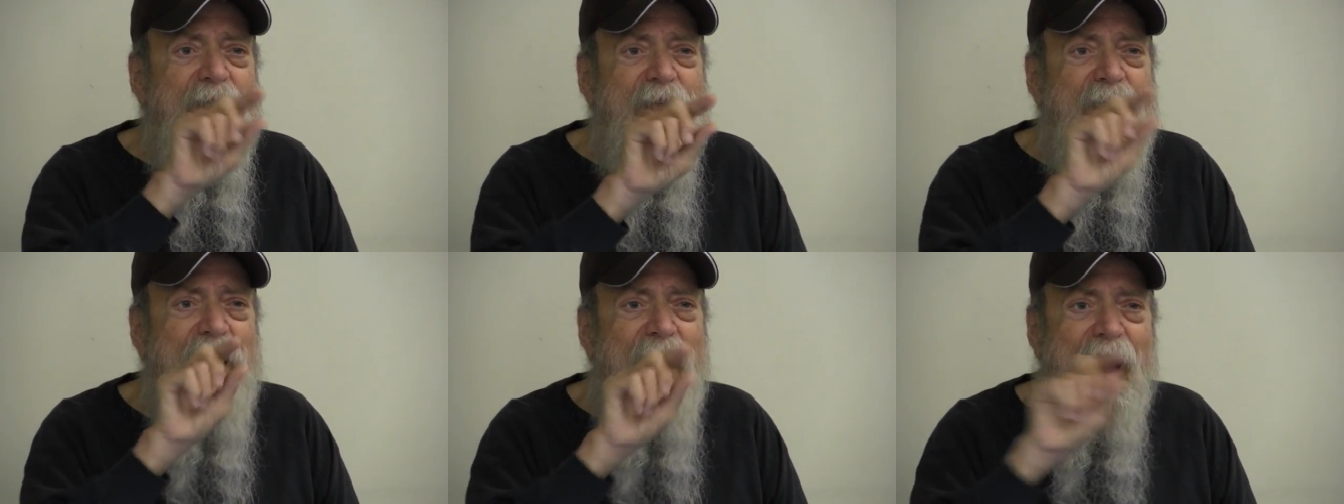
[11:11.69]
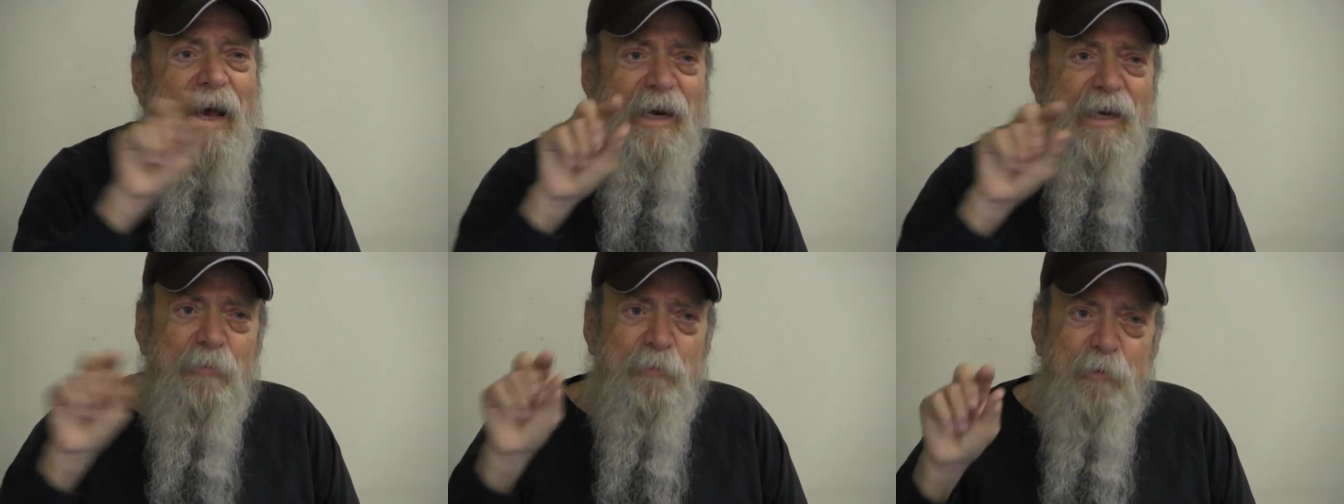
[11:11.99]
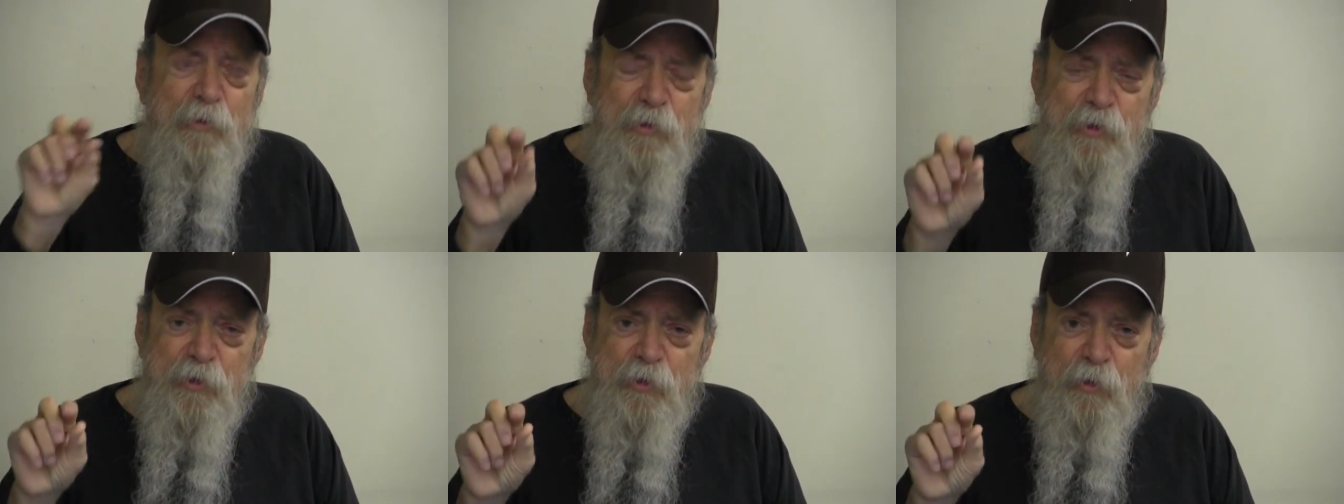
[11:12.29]
the
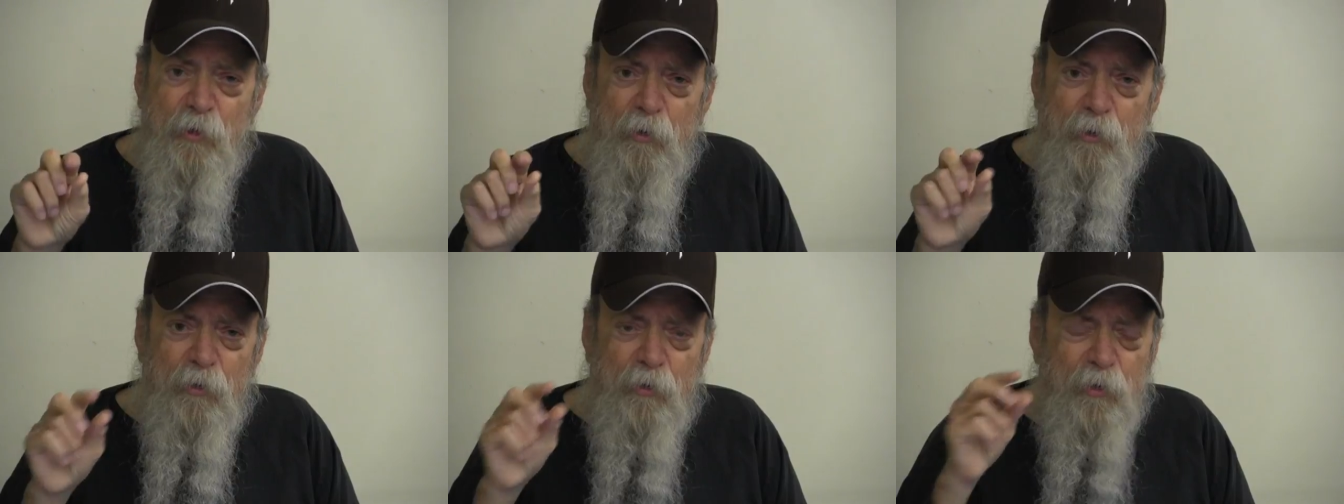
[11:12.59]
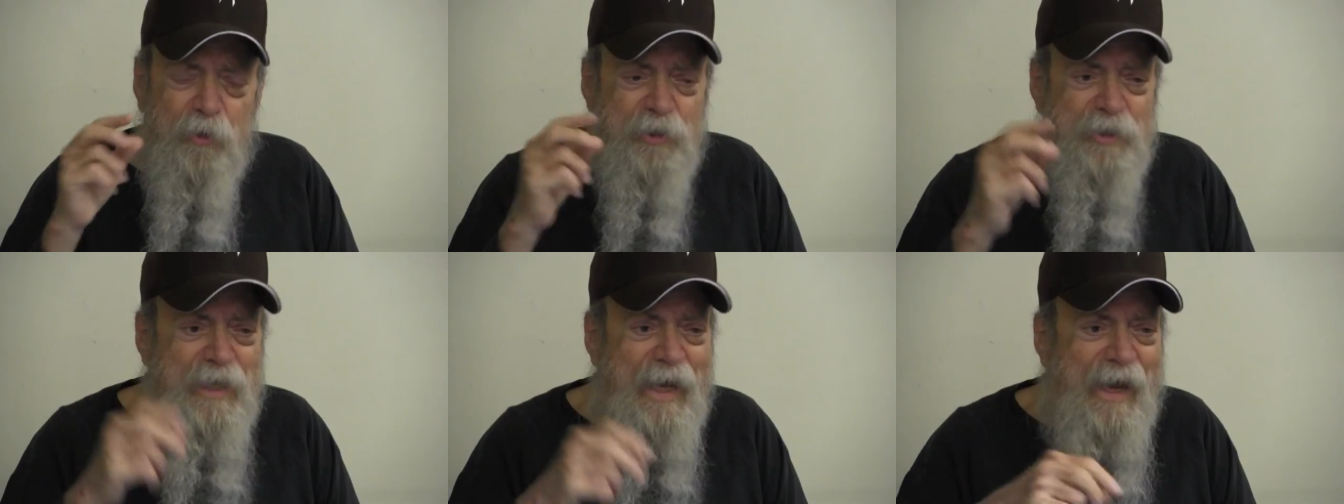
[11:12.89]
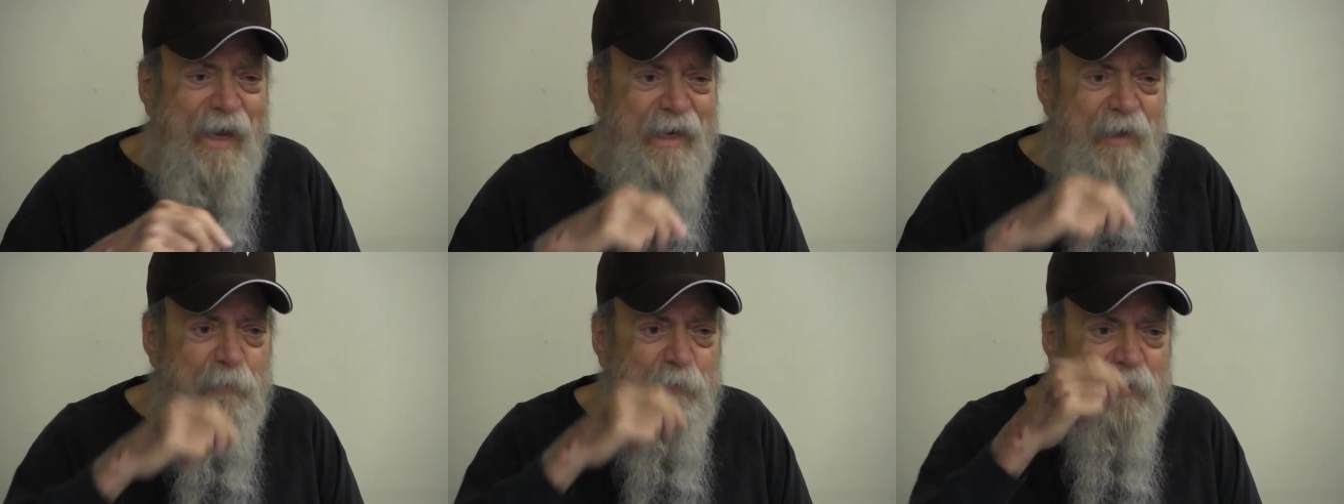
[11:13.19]
animal soul, because
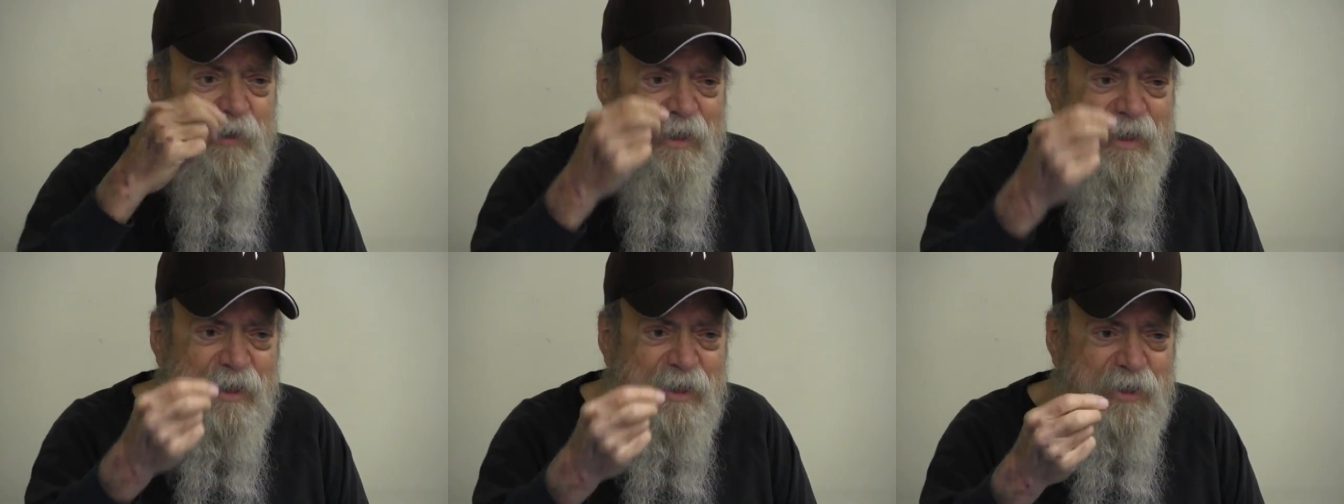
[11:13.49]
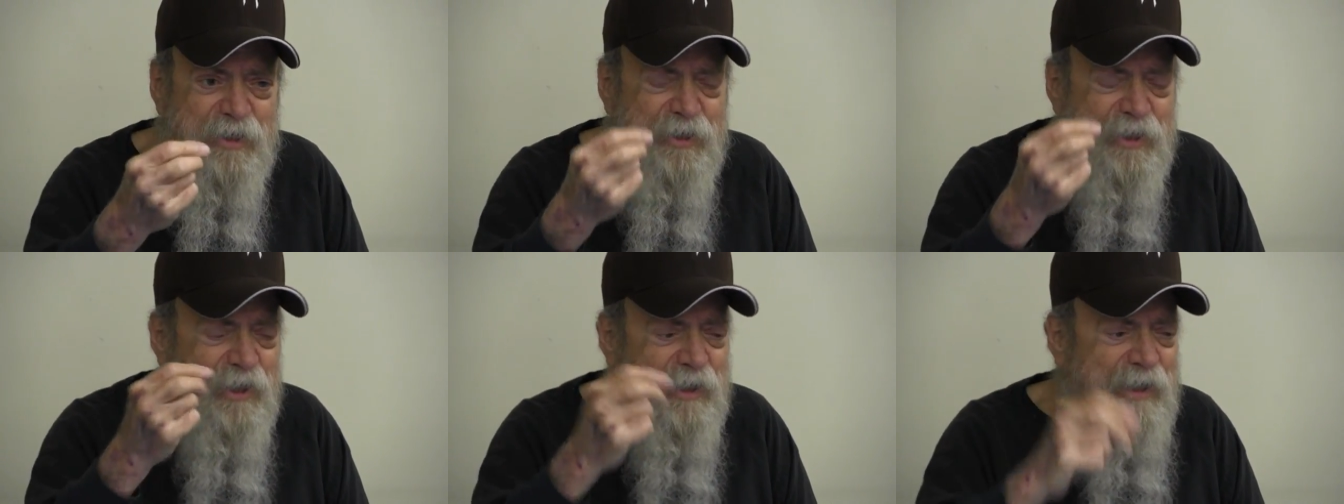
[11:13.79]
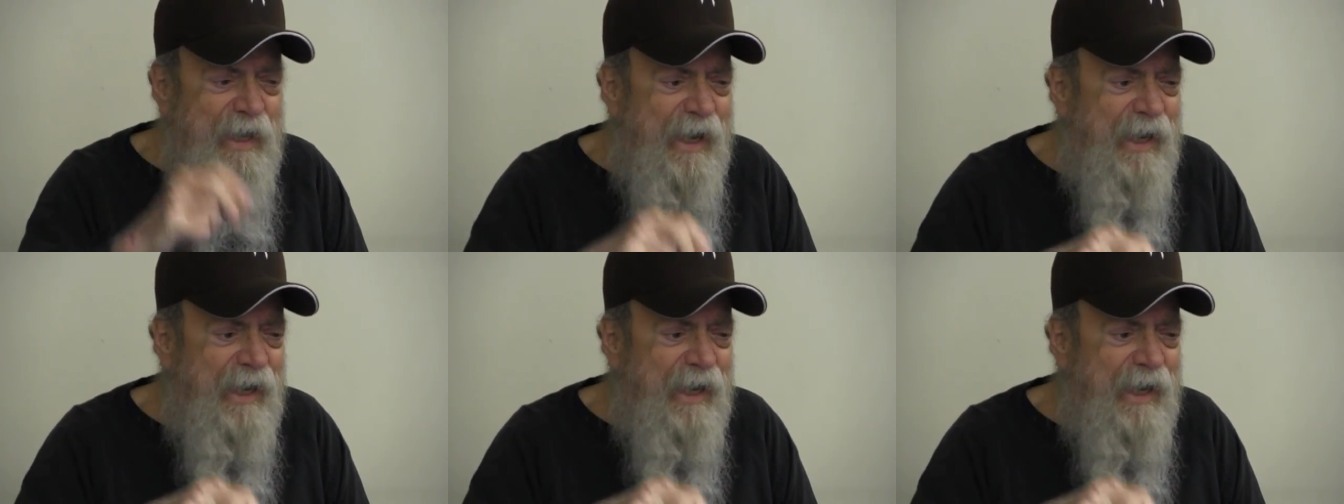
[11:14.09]
animal instinct,